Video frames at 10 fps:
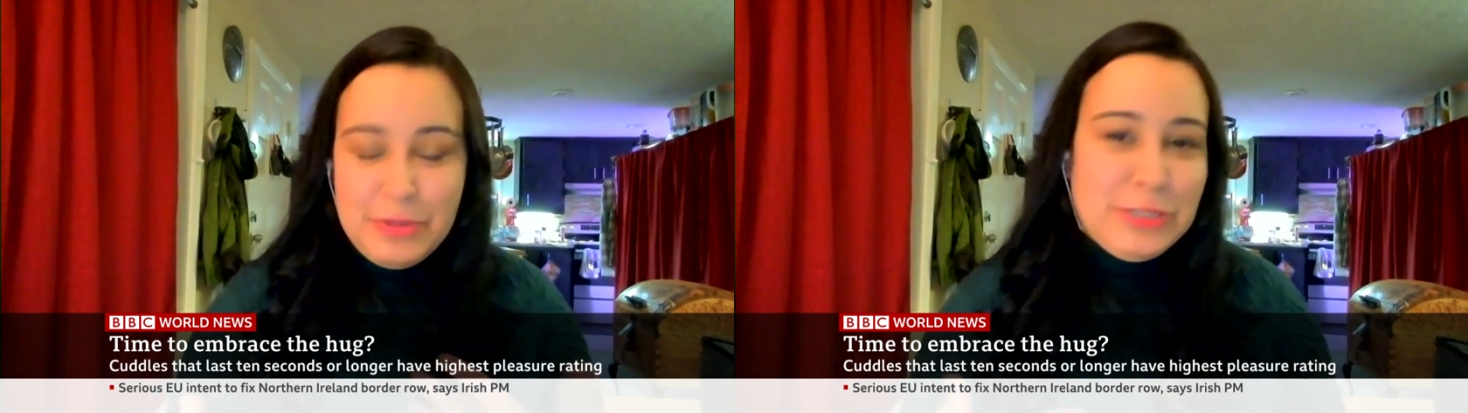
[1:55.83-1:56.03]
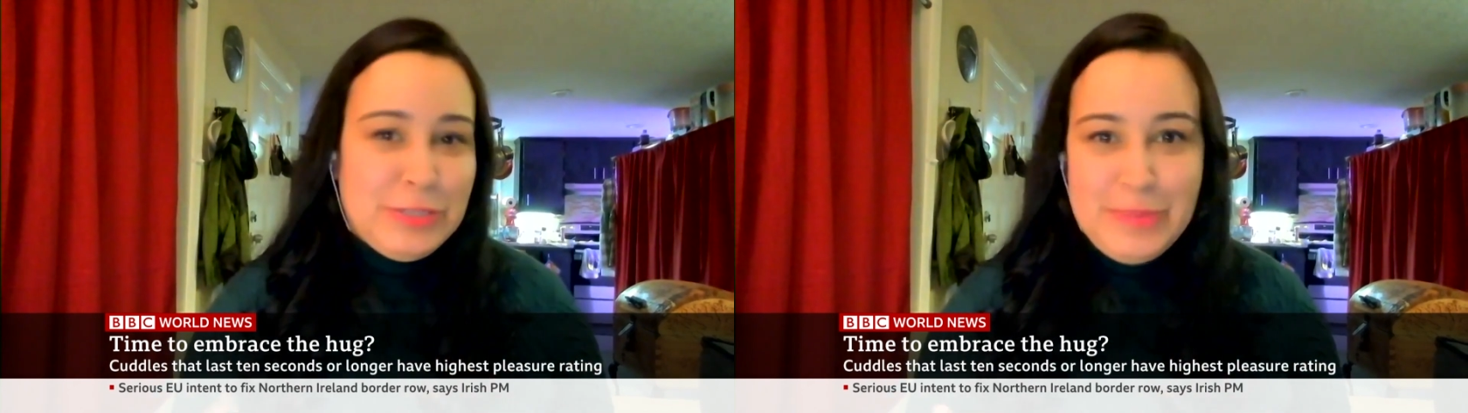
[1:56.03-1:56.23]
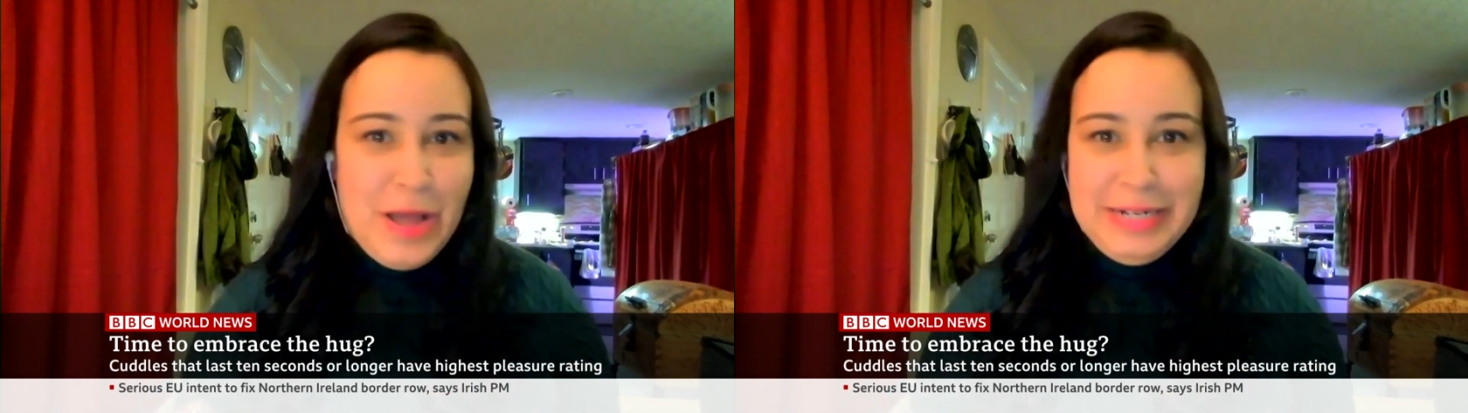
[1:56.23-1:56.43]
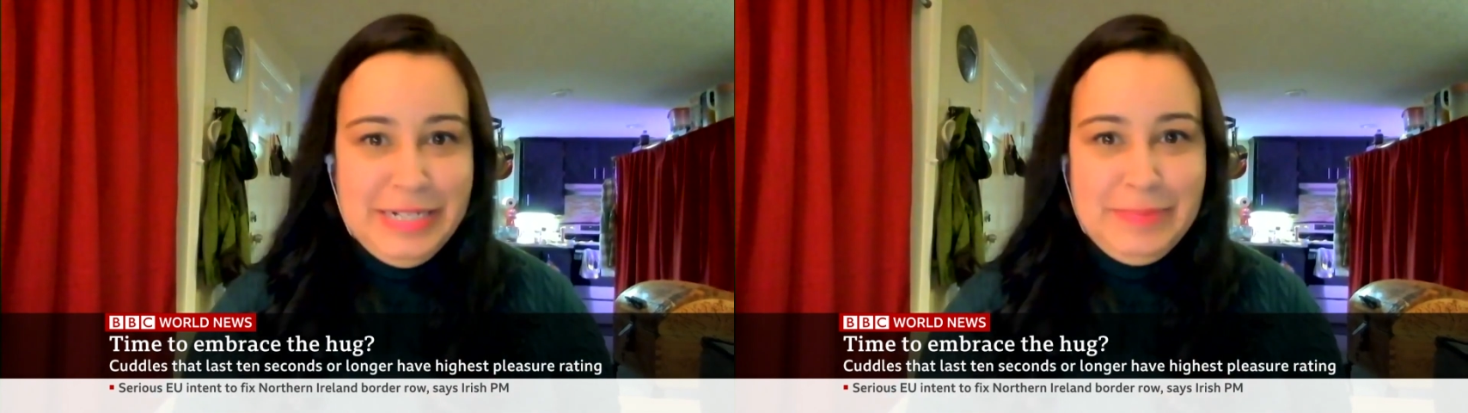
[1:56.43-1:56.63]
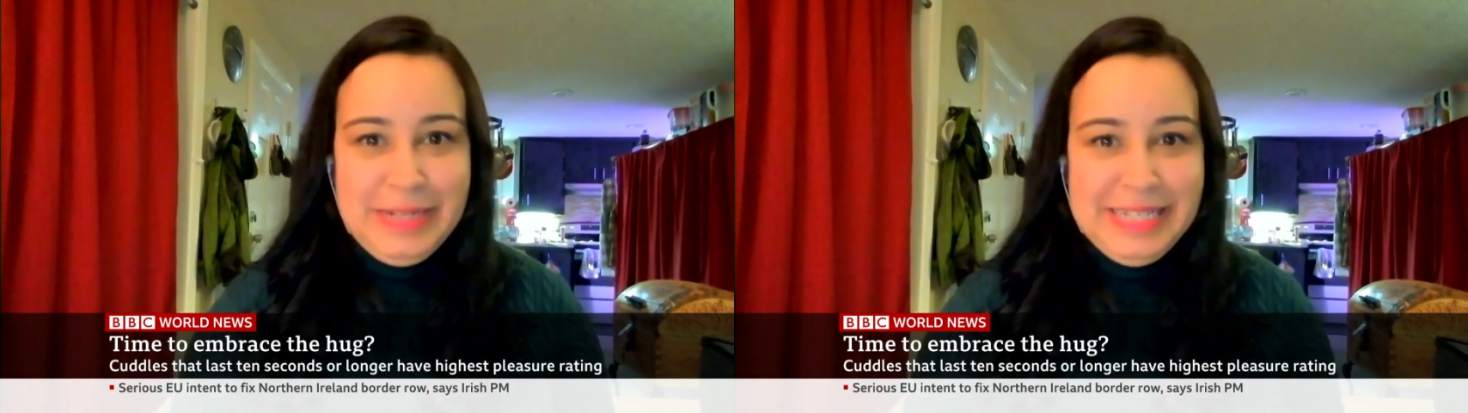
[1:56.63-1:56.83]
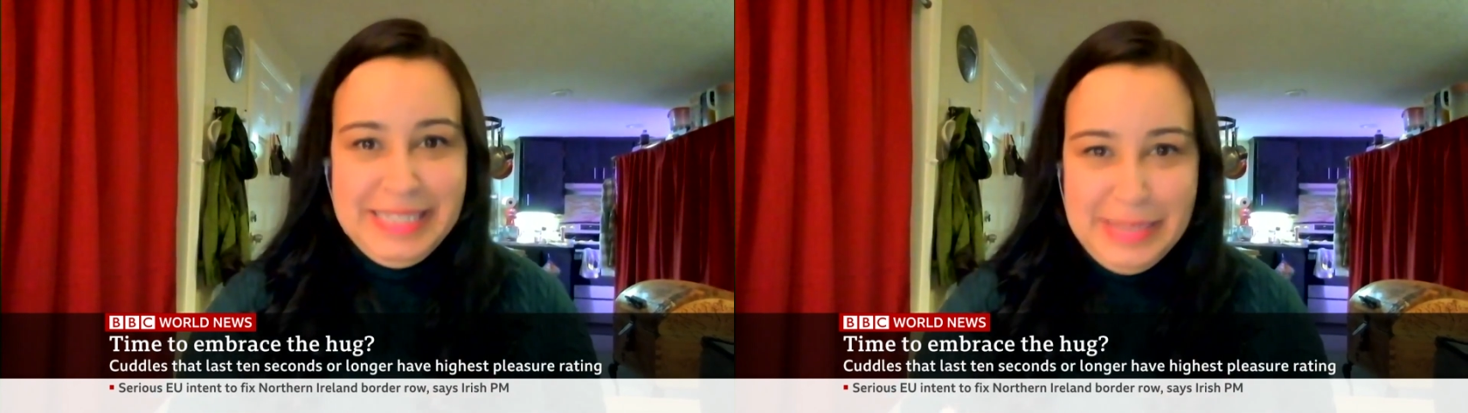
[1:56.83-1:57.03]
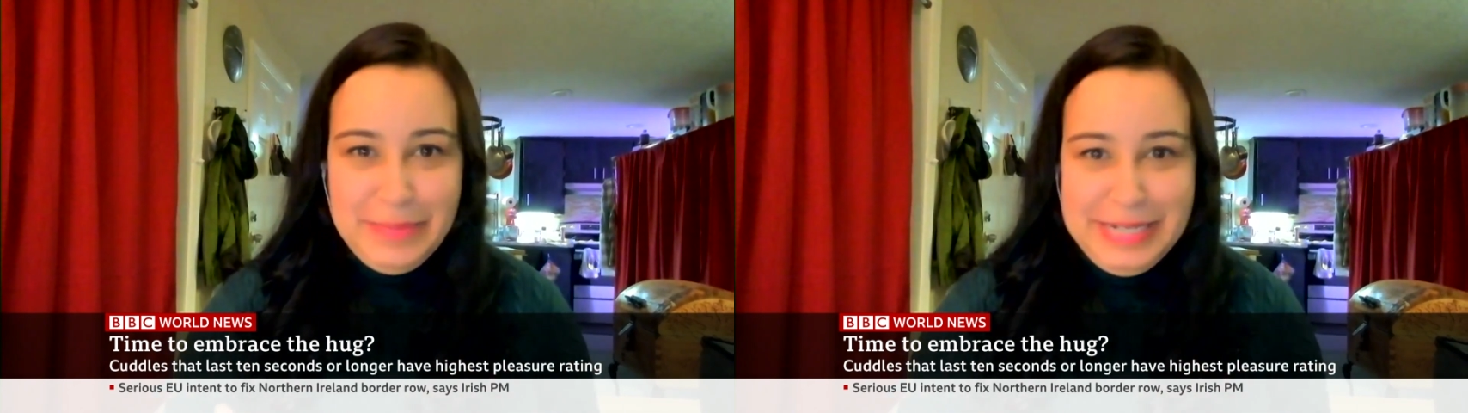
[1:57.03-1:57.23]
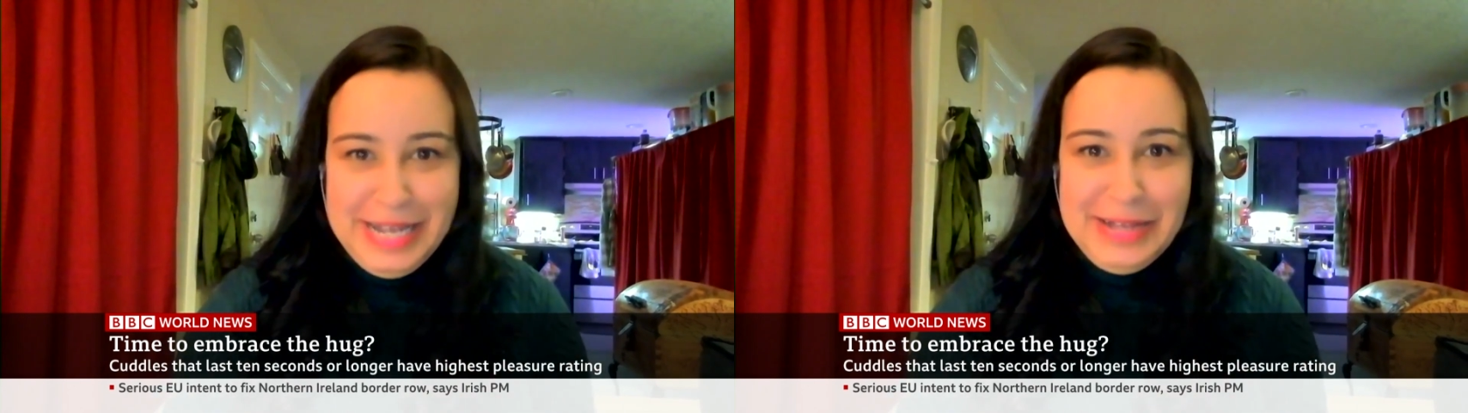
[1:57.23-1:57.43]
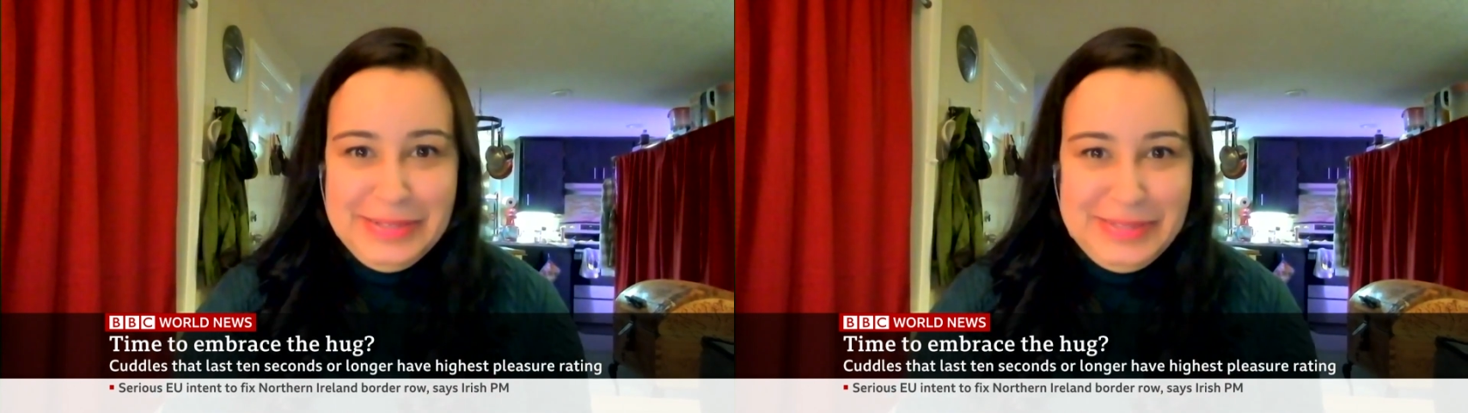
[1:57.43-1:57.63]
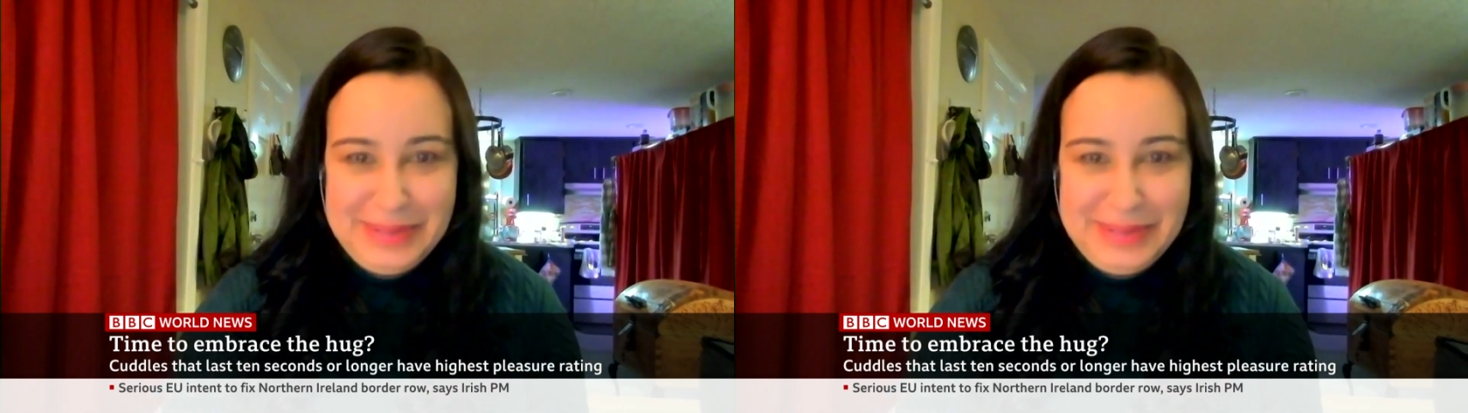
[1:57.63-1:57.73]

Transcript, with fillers: push your body up against somebody else,